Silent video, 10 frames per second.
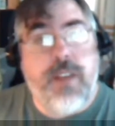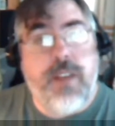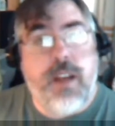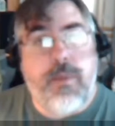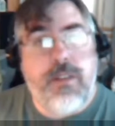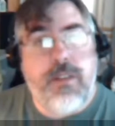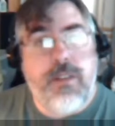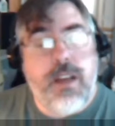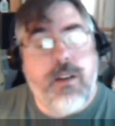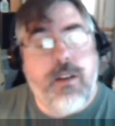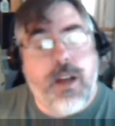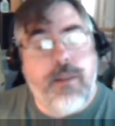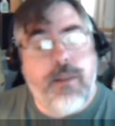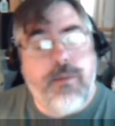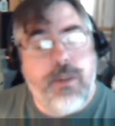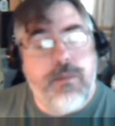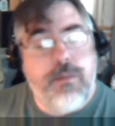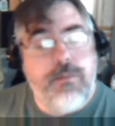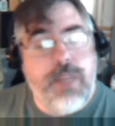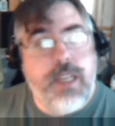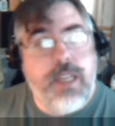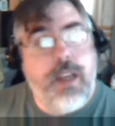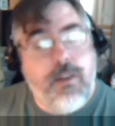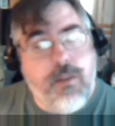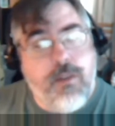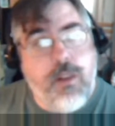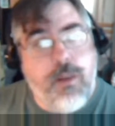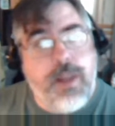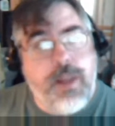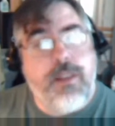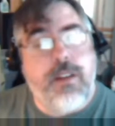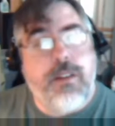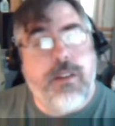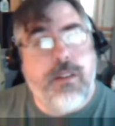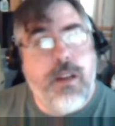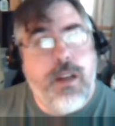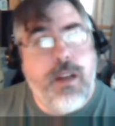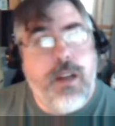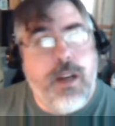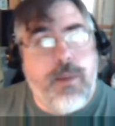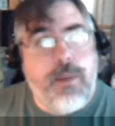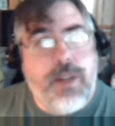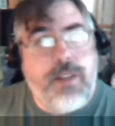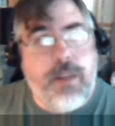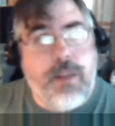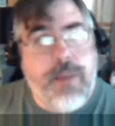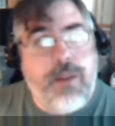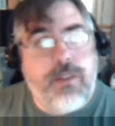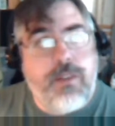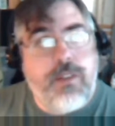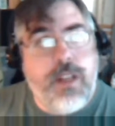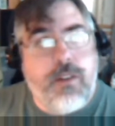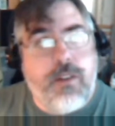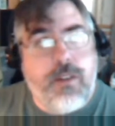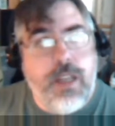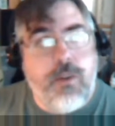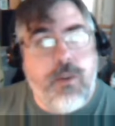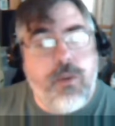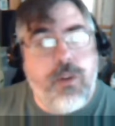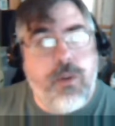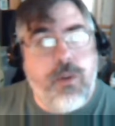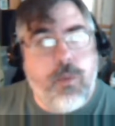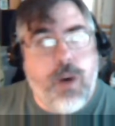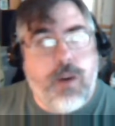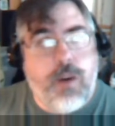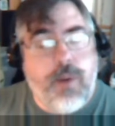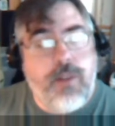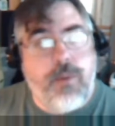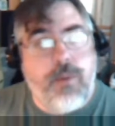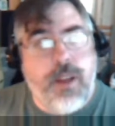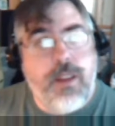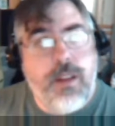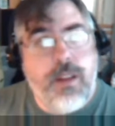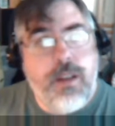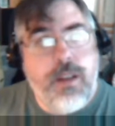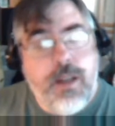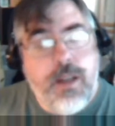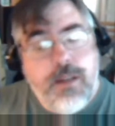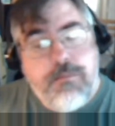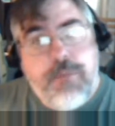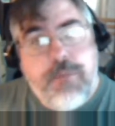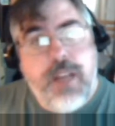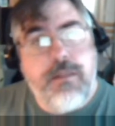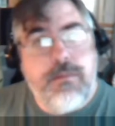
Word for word: cannabis, now I would be careful about this, about the amounts that are legal to walk around with. But